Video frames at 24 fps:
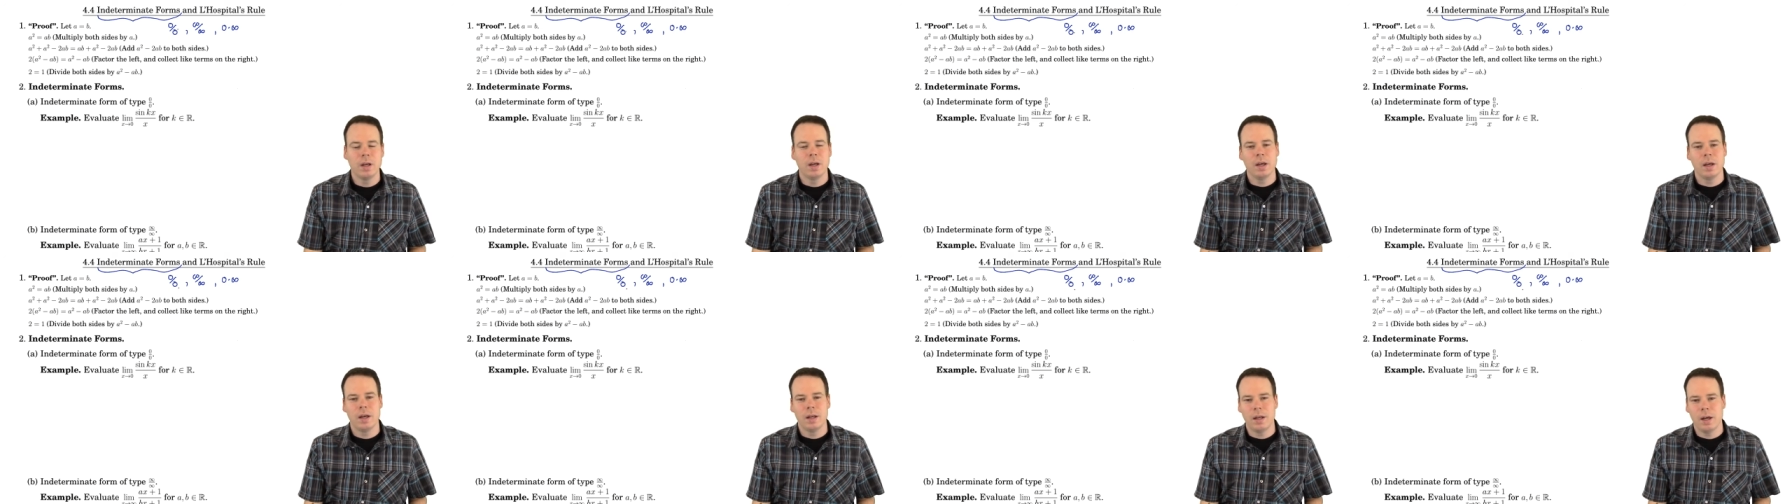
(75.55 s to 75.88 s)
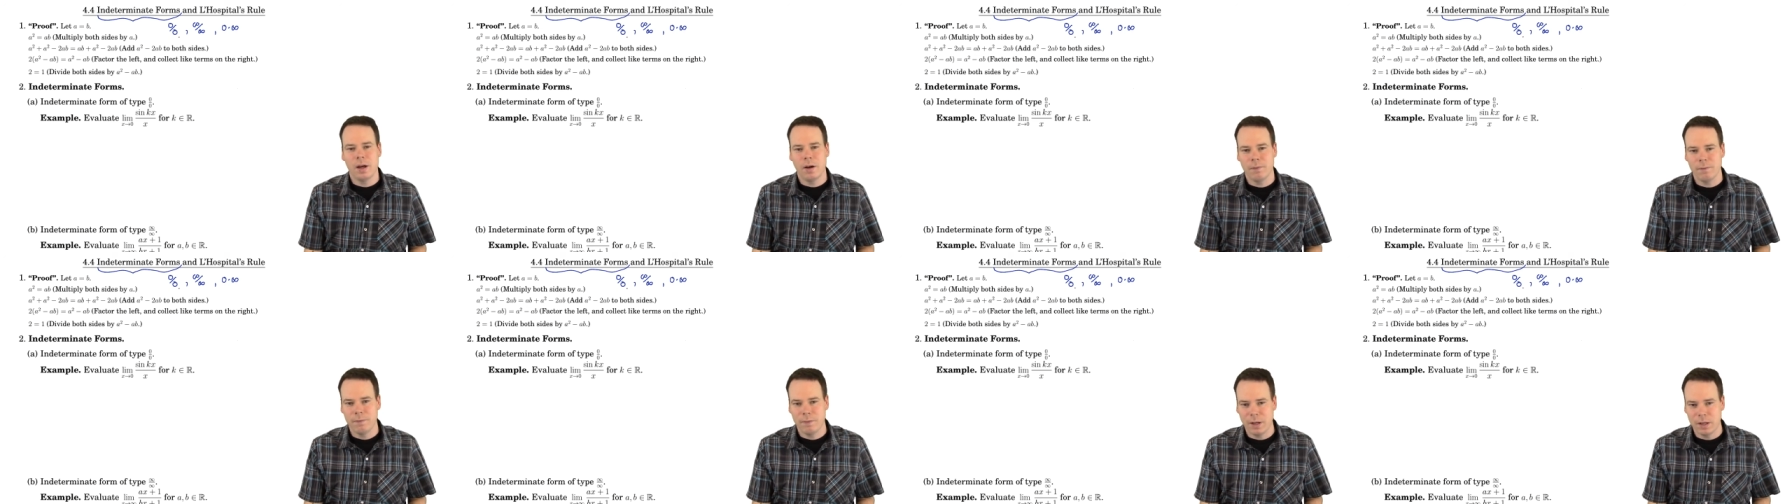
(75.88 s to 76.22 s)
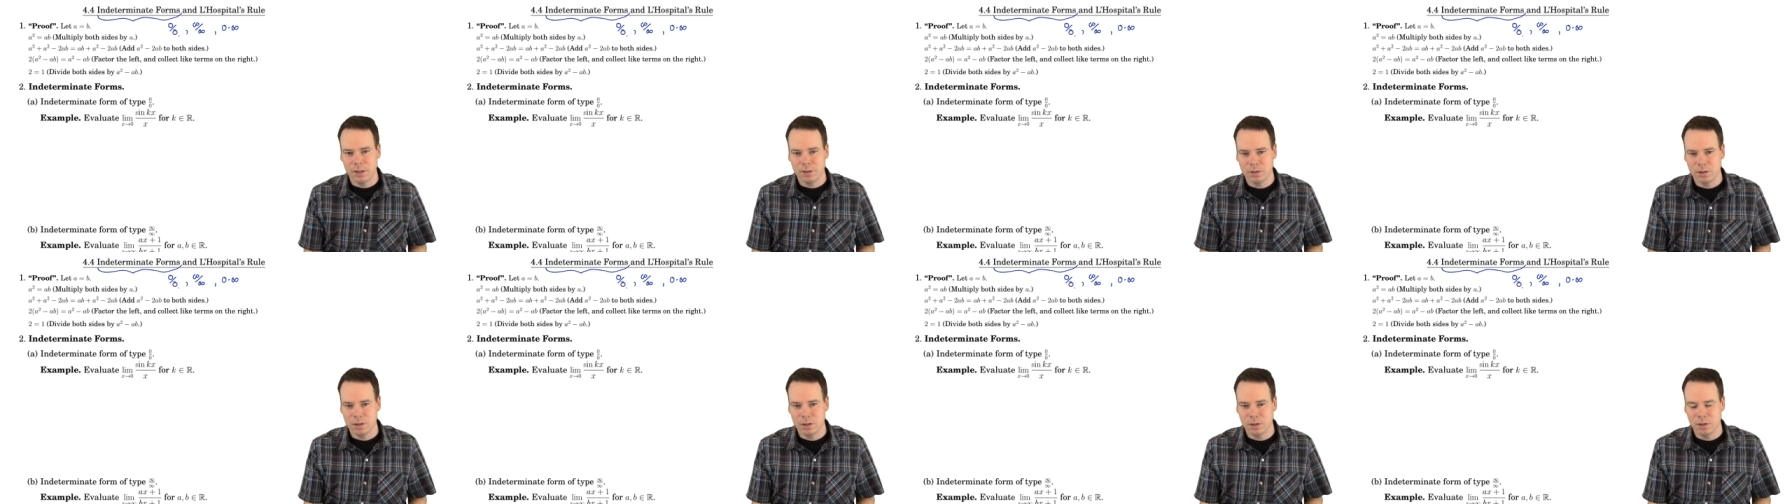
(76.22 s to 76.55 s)
and how
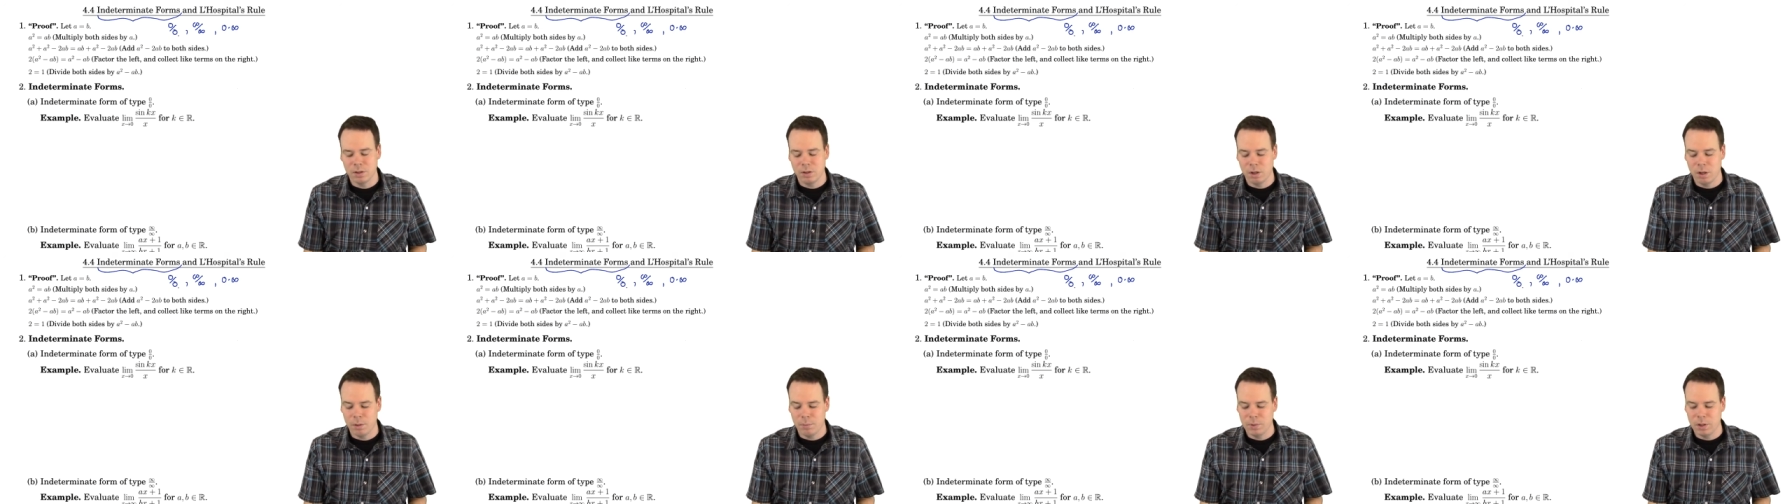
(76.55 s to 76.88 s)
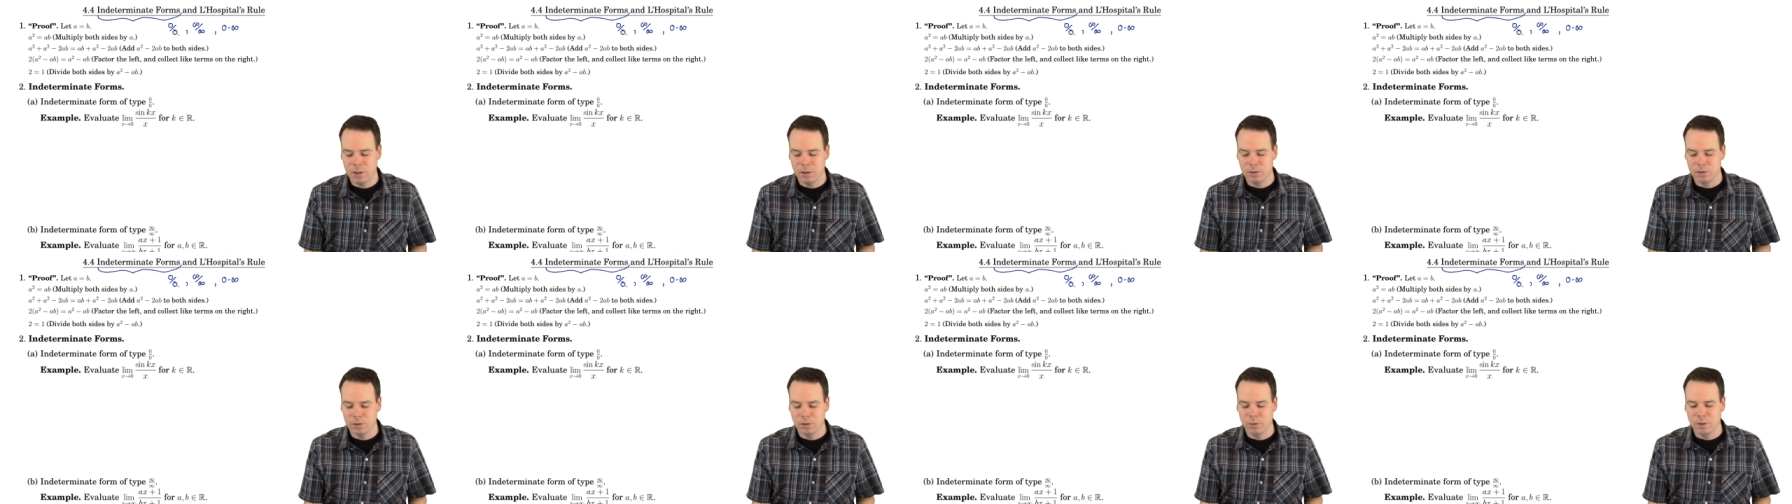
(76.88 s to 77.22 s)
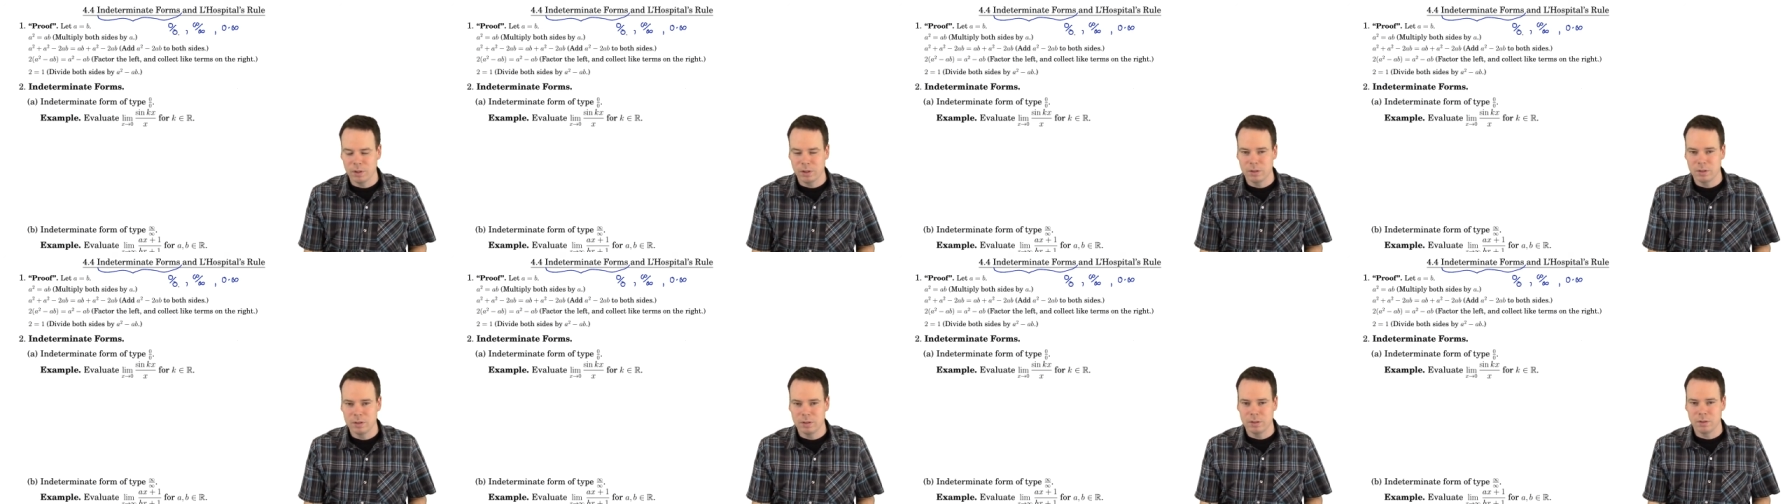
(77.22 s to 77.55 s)
fast the denominator is
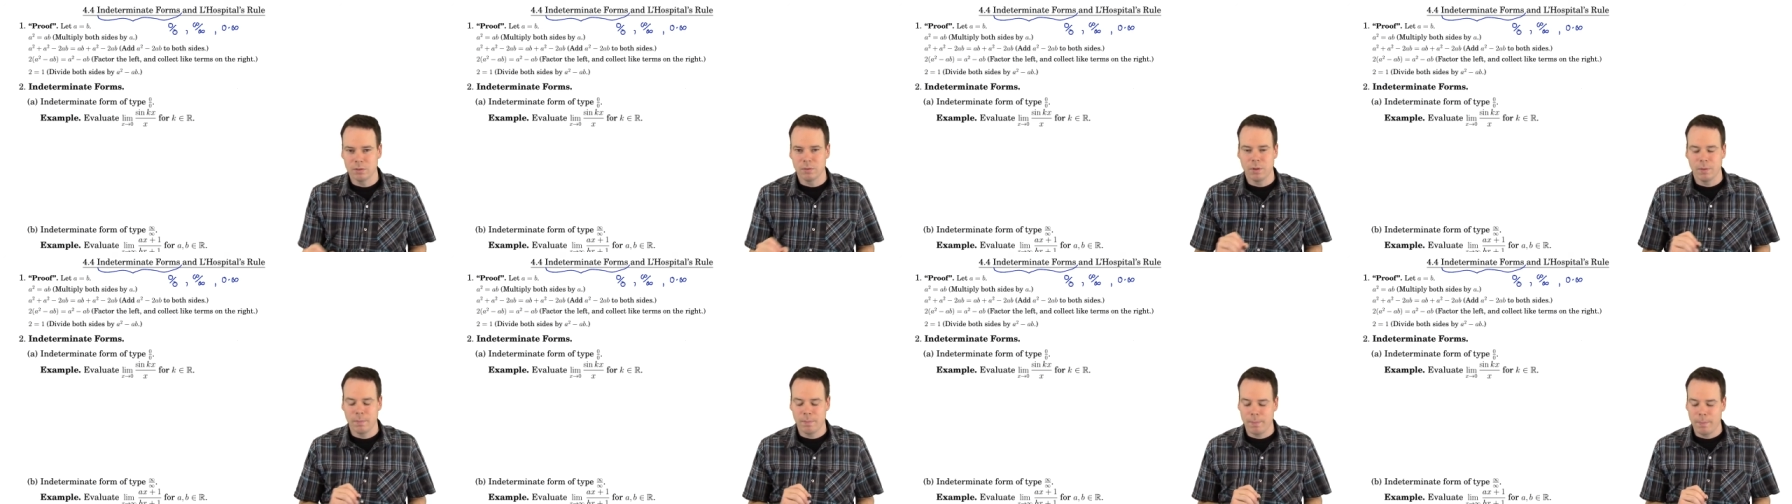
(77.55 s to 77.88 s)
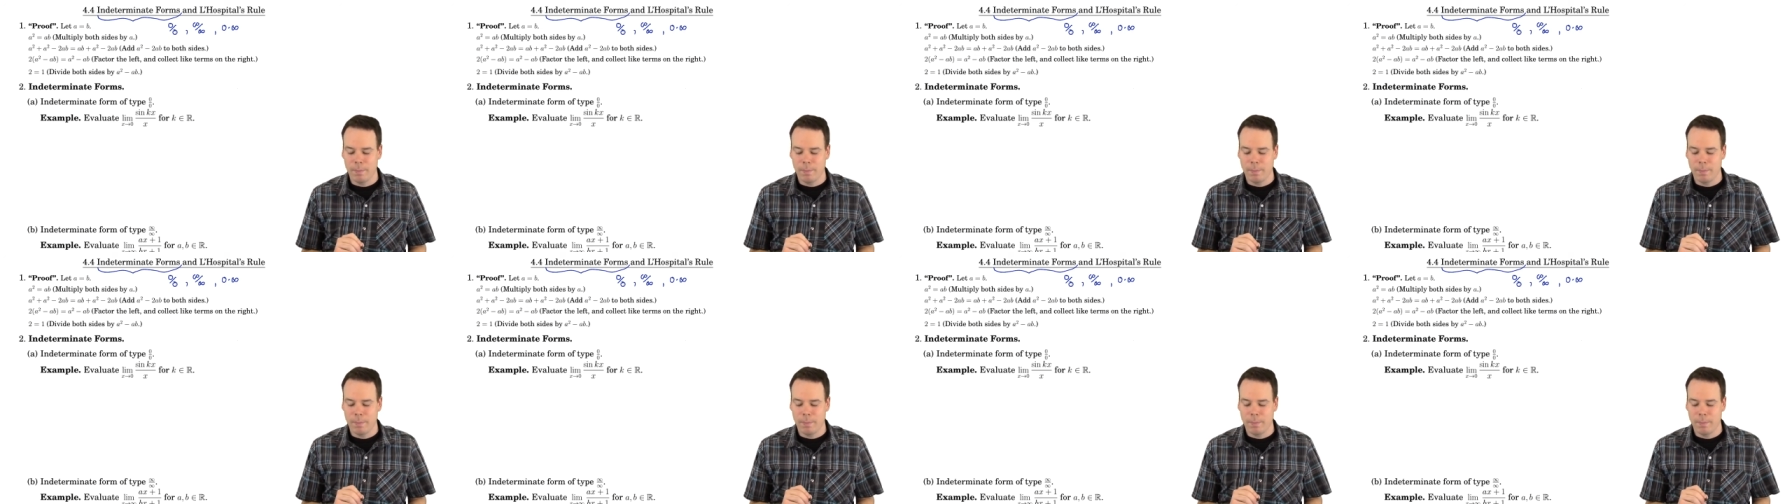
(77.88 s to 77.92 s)
going to 0.